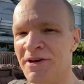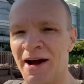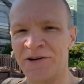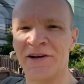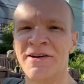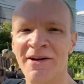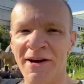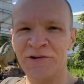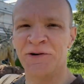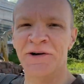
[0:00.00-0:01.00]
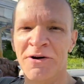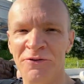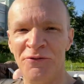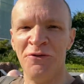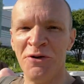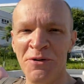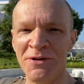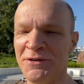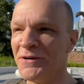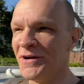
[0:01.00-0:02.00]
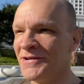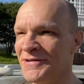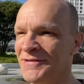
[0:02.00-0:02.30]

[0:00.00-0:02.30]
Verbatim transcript: actually a dinosaur called Fukuisaurus.